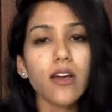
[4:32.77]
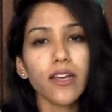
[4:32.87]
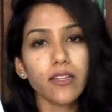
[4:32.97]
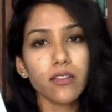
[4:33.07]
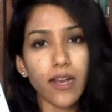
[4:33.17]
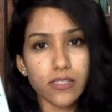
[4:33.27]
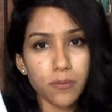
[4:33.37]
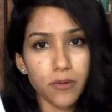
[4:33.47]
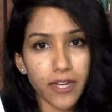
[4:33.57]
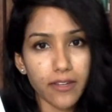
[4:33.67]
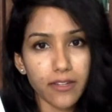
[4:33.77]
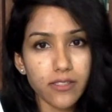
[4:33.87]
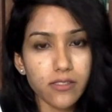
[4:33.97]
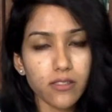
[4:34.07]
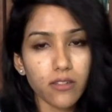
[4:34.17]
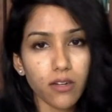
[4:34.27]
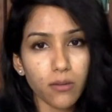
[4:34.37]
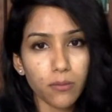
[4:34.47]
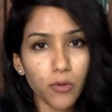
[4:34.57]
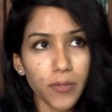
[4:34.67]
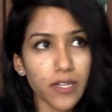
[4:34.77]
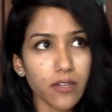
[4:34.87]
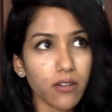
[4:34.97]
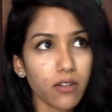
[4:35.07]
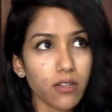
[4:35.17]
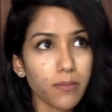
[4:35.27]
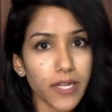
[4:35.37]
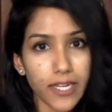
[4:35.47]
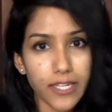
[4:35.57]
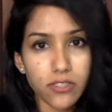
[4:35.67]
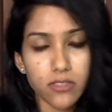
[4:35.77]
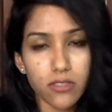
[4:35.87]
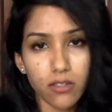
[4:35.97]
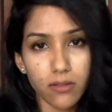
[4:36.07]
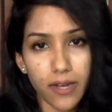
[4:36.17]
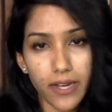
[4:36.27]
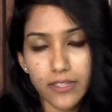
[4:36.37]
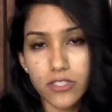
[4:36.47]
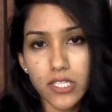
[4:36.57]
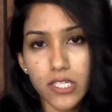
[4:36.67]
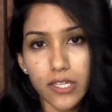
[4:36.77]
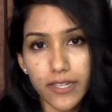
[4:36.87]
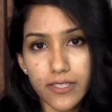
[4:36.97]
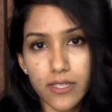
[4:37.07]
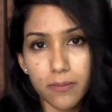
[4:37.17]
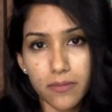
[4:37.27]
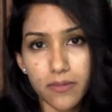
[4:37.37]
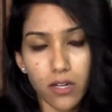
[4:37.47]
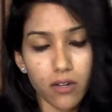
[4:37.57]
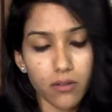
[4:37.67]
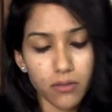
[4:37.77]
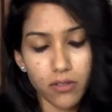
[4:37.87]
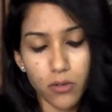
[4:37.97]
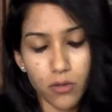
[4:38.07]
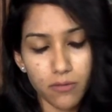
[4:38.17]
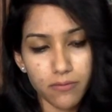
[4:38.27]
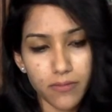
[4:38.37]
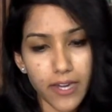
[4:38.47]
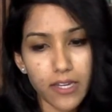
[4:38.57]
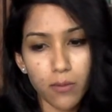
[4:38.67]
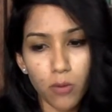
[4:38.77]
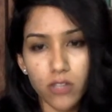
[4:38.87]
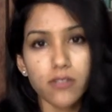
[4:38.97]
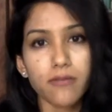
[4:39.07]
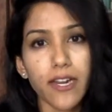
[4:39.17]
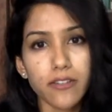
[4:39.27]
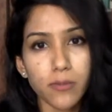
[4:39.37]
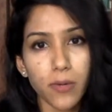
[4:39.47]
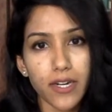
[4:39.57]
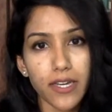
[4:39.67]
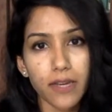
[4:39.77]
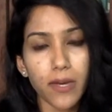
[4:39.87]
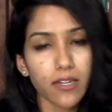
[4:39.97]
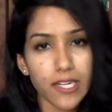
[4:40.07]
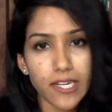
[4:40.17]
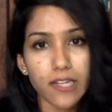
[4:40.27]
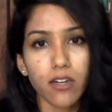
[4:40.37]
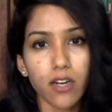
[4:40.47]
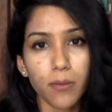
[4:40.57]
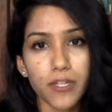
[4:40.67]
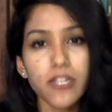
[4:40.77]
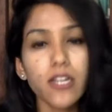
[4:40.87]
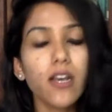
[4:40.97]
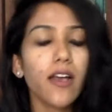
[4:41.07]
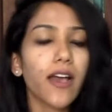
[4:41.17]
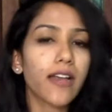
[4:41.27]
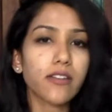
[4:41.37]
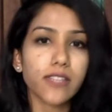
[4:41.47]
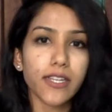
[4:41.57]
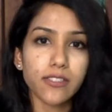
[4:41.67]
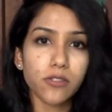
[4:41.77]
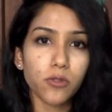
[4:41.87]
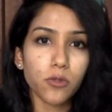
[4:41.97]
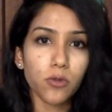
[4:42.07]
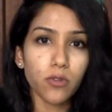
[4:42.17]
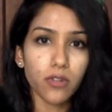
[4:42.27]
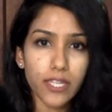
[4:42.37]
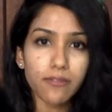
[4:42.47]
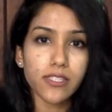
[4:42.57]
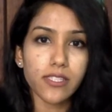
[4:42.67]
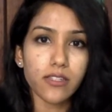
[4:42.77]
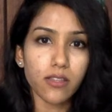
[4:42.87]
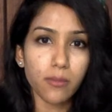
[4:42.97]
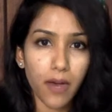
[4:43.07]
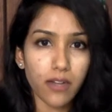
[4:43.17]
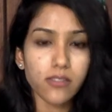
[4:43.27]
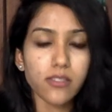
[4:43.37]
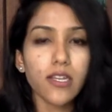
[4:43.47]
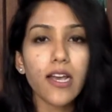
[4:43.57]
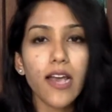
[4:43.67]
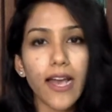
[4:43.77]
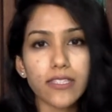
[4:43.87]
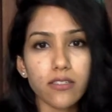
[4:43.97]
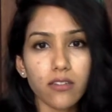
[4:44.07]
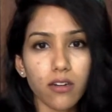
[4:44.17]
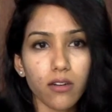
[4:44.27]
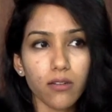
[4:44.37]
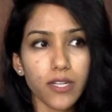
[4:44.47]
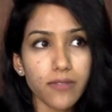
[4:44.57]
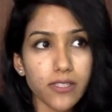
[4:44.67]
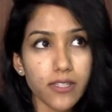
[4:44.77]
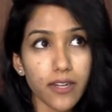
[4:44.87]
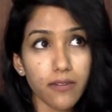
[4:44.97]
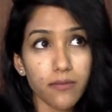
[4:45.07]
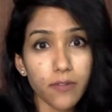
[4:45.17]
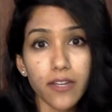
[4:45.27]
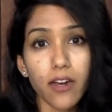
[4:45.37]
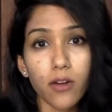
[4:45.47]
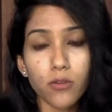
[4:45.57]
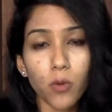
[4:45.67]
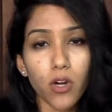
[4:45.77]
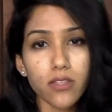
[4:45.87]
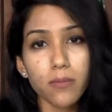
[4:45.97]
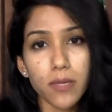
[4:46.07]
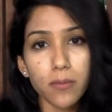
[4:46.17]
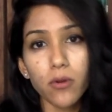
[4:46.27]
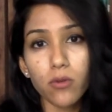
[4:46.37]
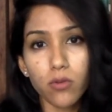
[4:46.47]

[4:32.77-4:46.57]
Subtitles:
as the protagonist, a woman in her middle age, and she ends up, finding a box of letters one day while cleaning her cupboard, and decides to revisit the past and revisit and figure out what the people